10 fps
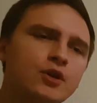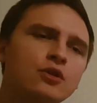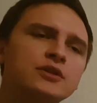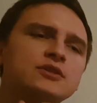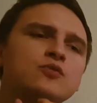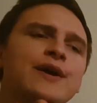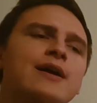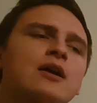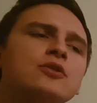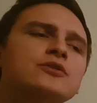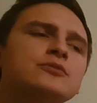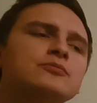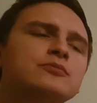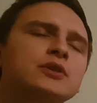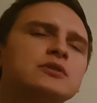On its way out,
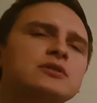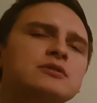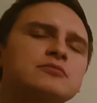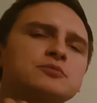there's